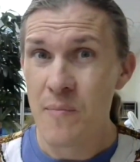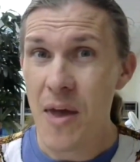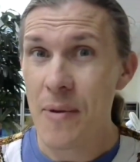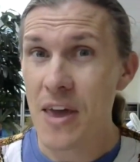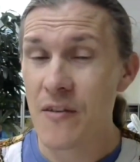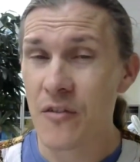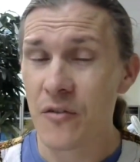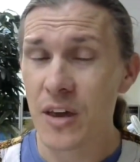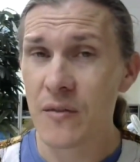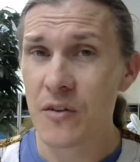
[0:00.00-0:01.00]
maybe
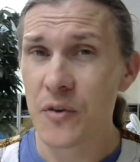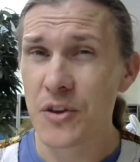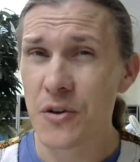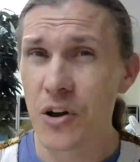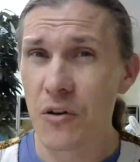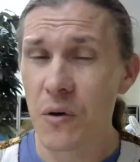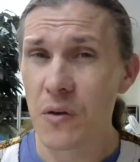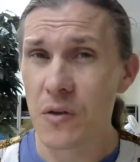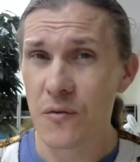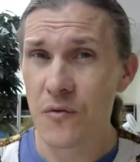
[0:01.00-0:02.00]
even if we don't agree
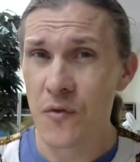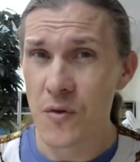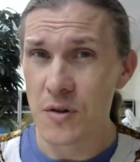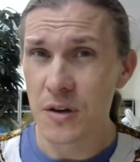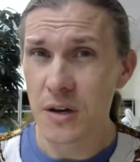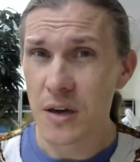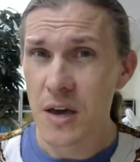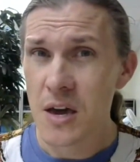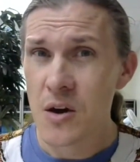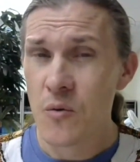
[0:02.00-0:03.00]
with it fully,
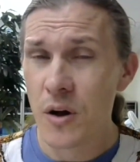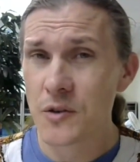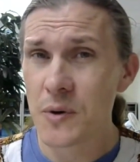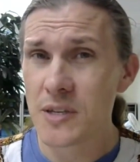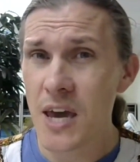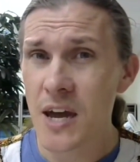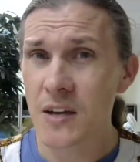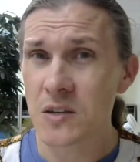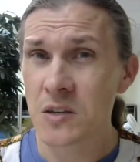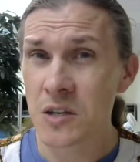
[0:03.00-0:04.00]
once we
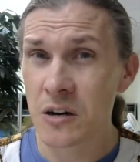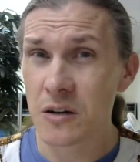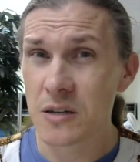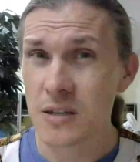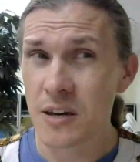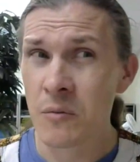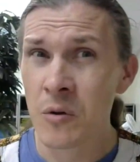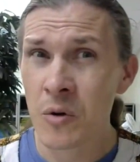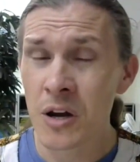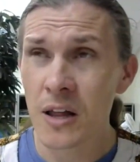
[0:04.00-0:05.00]
take it seriously and
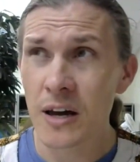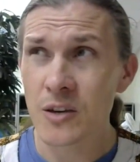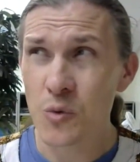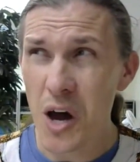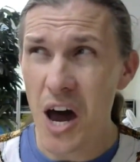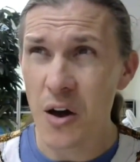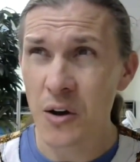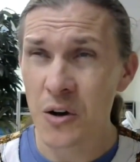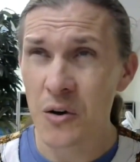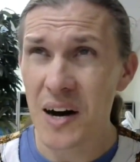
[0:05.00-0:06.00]
we realize, wow,
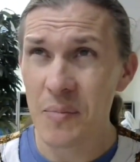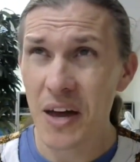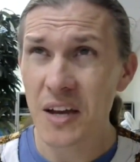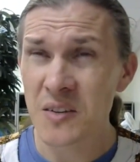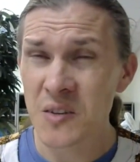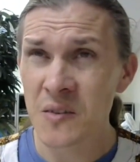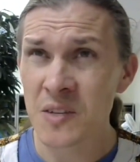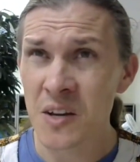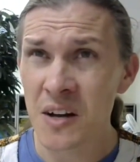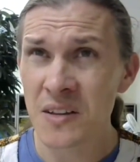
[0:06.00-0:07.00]
obligations of
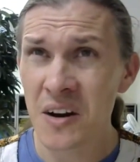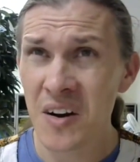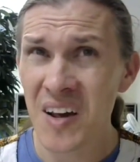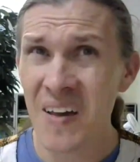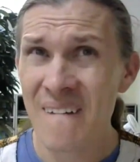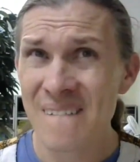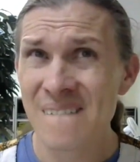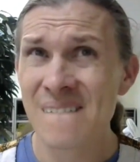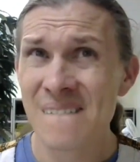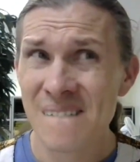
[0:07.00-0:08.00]
solidarity,
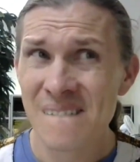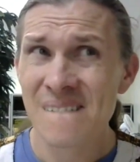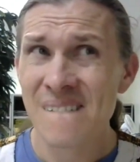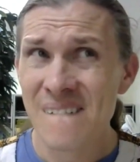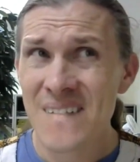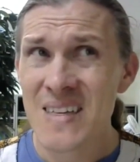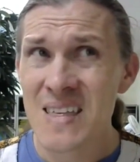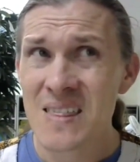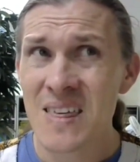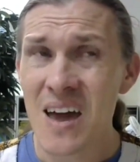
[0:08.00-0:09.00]

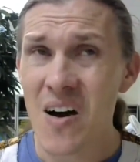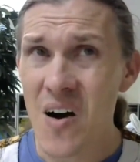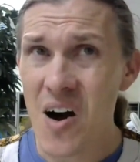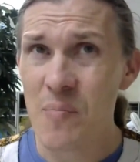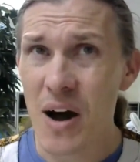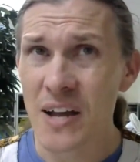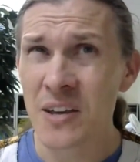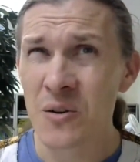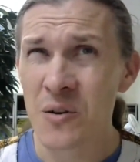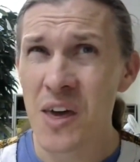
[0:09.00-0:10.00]
they are
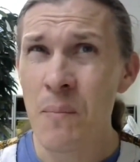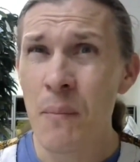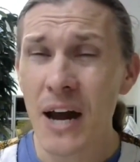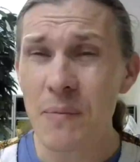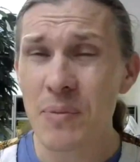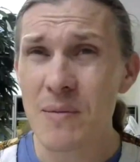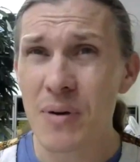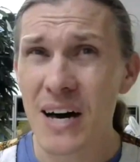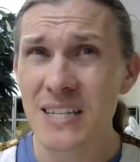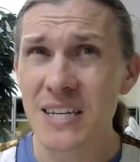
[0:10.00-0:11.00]
binding, or they might be
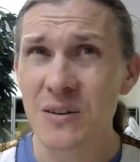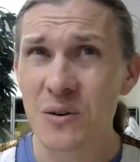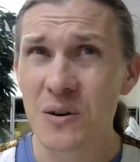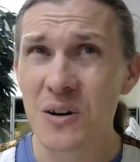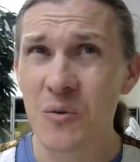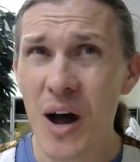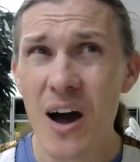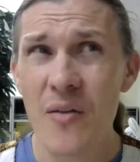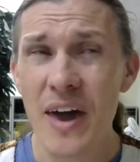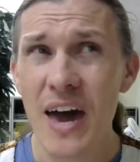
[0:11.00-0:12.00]
binding, or
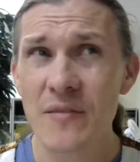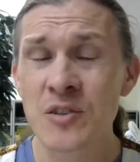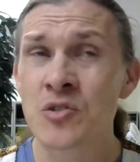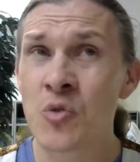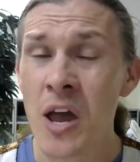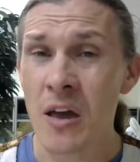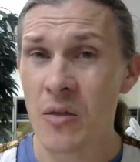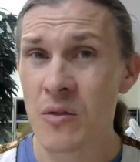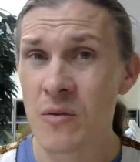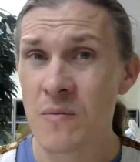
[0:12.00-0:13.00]
wow, they have
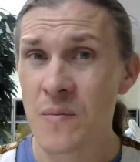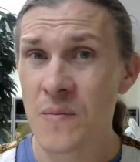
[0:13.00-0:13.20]
strength.